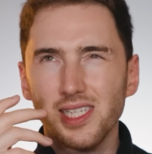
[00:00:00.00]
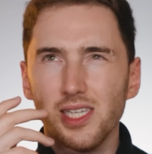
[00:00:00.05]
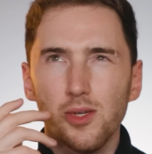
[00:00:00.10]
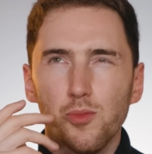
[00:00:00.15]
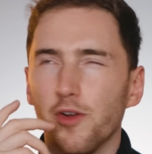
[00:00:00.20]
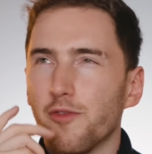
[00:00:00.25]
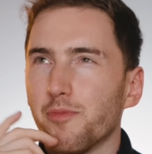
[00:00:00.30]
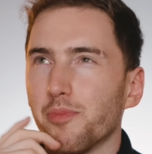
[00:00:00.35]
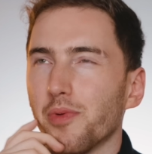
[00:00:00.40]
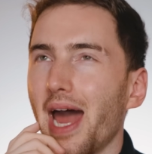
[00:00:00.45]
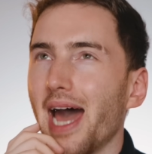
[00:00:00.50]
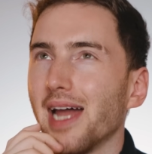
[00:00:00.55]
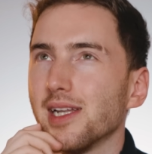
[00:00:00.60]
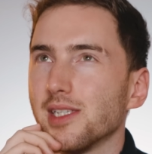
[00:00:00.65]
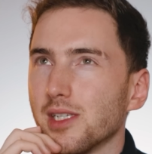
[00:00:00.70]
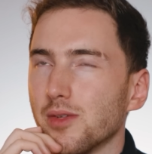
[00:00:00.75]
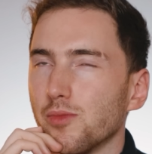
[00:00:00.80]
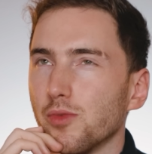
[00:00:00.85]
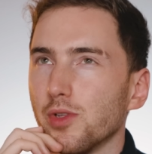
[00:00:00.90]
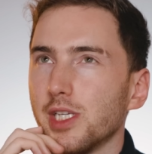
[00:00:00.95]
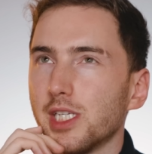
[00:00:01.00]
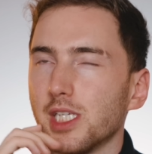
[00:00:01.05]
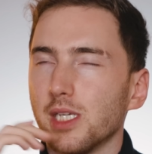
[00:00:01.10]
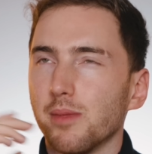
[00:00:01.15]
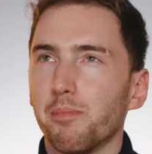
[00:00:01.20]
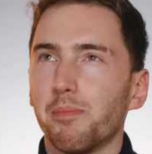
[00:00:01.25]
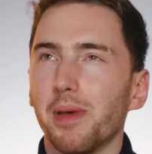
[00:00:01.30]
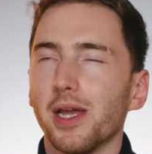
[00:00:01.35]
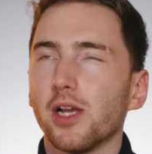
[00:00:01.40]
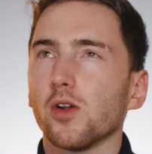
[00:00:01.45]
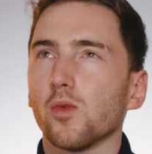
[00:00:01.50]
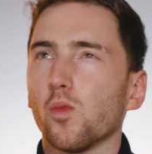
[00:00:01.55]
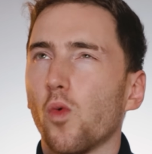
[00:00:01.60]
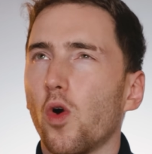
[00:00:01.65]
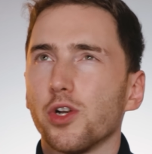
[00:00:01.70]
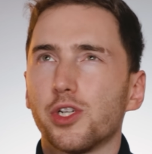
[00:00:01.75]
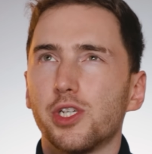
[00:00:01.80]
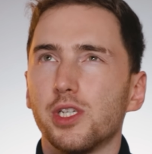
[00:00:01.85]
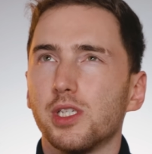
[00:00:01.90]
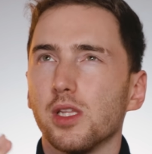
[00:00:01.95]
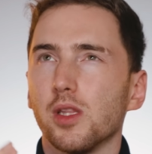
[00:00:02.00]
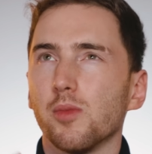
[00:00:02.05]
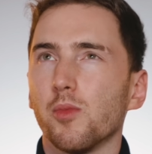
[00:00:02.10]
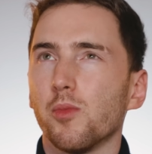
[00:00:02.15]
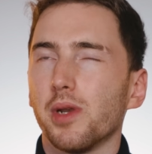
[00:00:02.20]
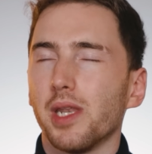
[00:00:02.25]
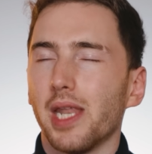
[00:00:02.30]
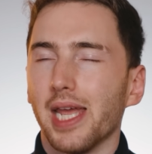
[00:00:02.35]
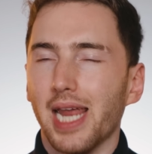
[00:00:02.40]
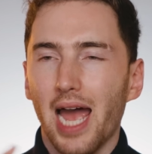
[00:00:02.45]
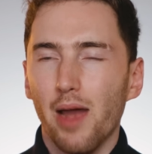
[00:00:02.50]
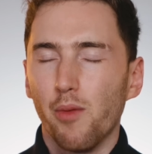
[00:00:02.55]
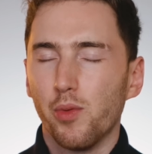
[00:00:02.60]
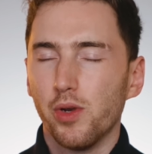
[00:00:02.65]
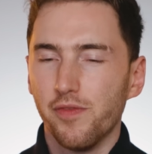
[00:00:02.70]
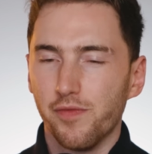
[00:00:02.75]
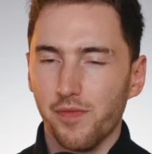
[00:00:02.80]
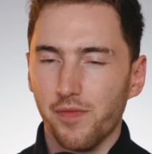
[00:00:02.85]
is it with brands and releasing bigger watches at the moment? Like, I